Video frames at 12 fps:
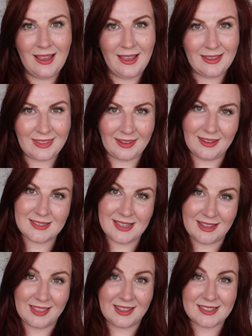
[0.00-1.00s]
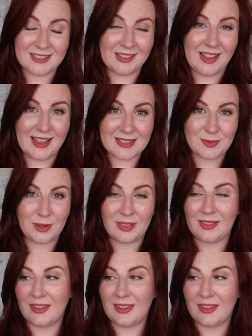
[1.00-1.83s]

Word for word: I think I said this in the last one,